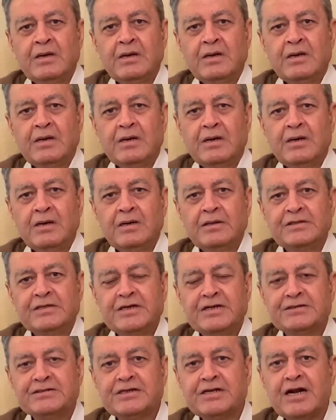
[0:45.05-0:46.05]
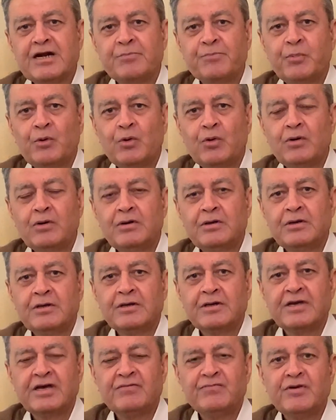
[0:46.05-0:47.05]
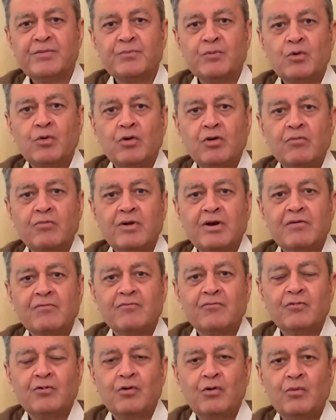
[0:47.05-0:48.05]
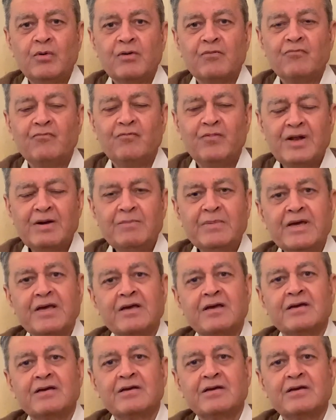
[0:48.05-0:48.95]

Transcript: The internet poll gave him overwhelming